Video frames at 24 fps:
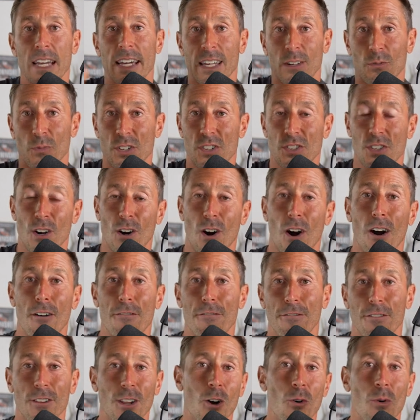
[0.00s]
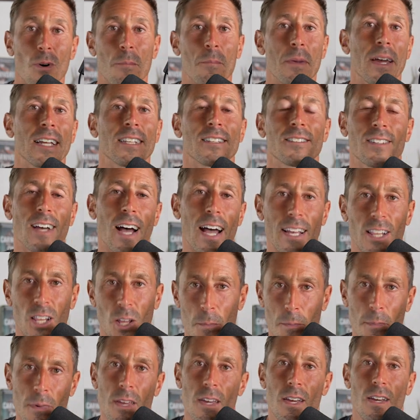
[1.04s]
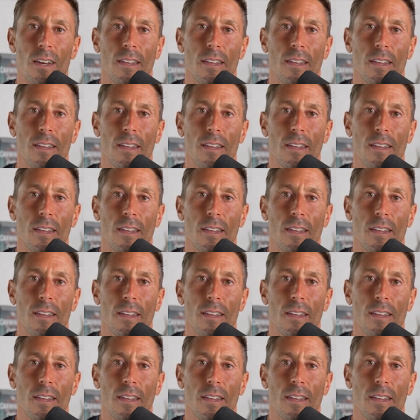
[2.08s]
in which there are phloem and xylem.